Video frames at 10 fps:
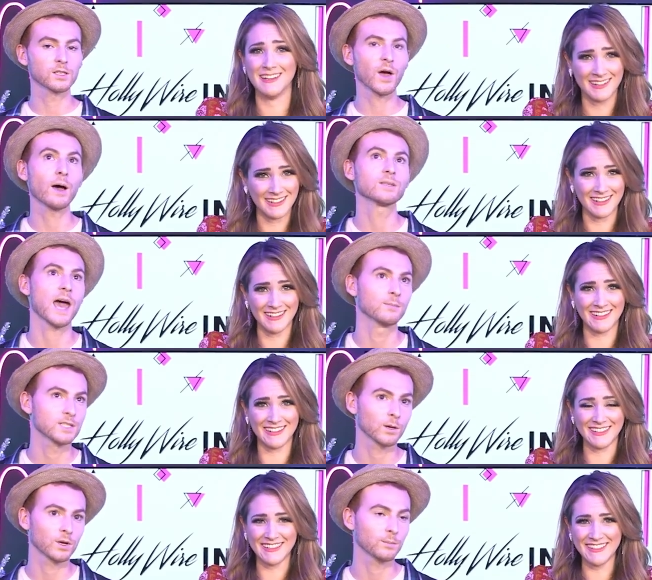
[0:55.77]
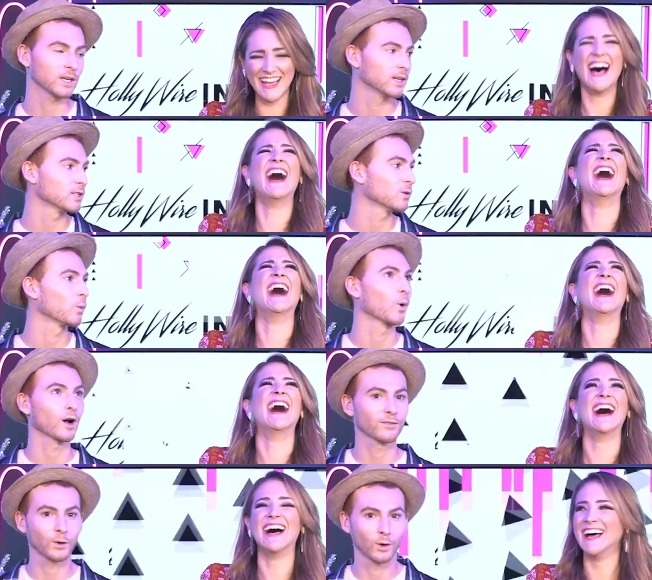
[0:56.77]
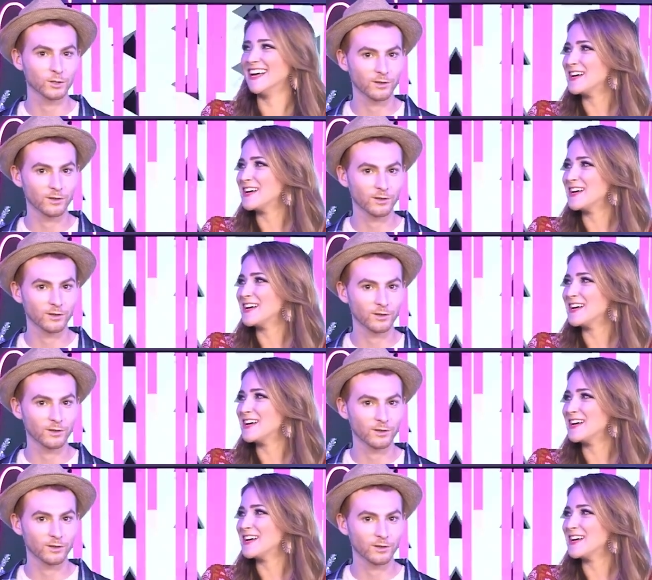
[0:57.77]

Speaker 1: also how tempting would it be to work for One